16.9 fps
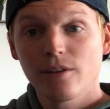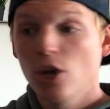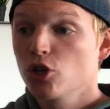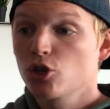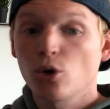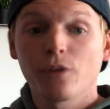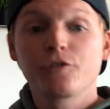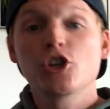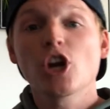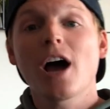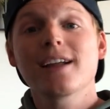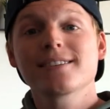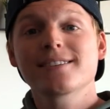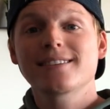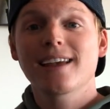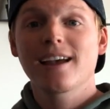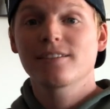So if
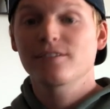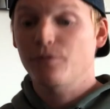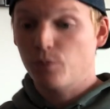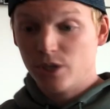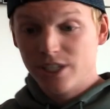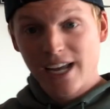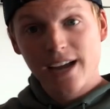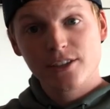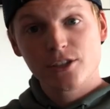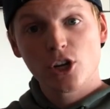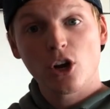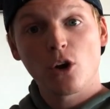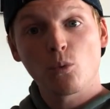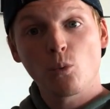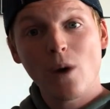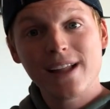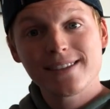John says, if we're texting
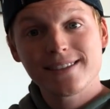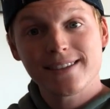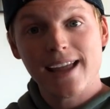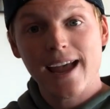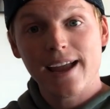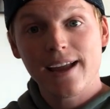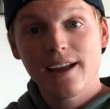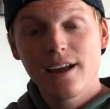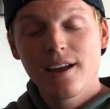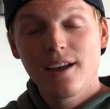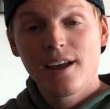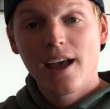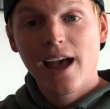on Wednesday,